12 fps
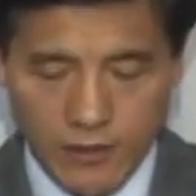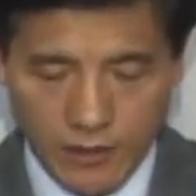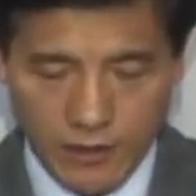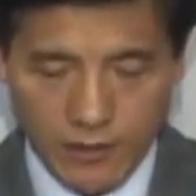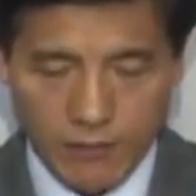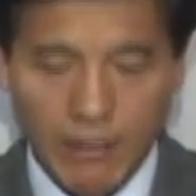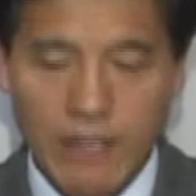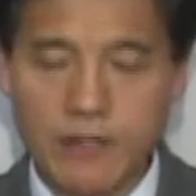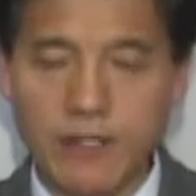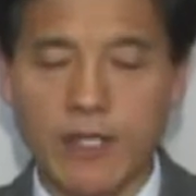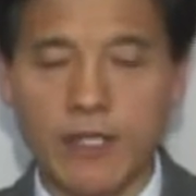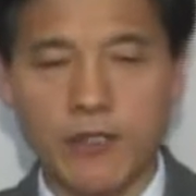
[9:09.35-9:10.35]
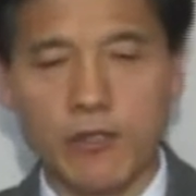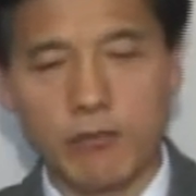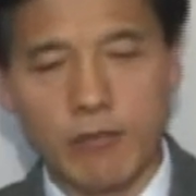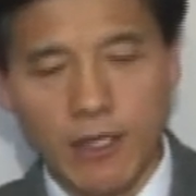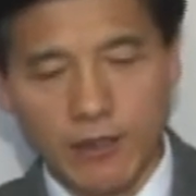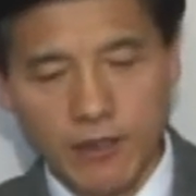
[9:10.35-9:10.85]
They are drunk
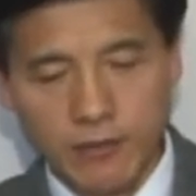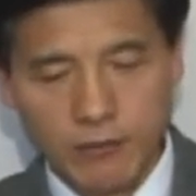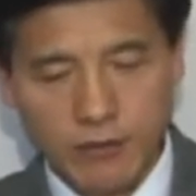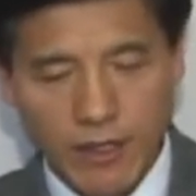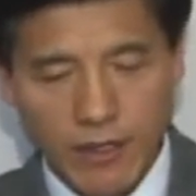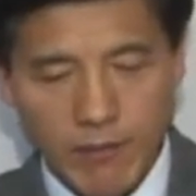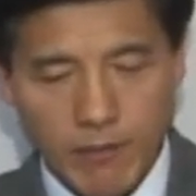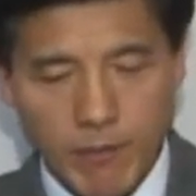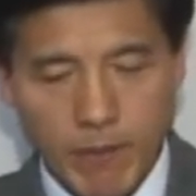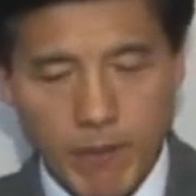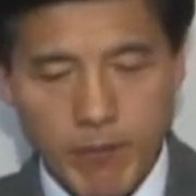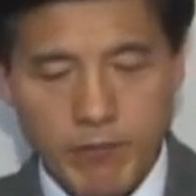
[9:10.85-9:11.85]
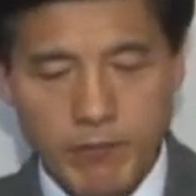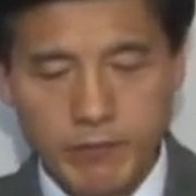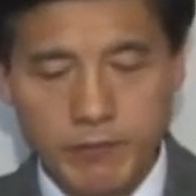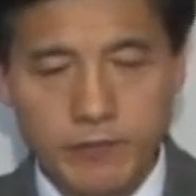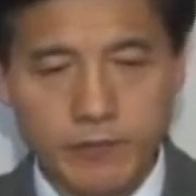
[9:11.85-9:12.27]
in this world.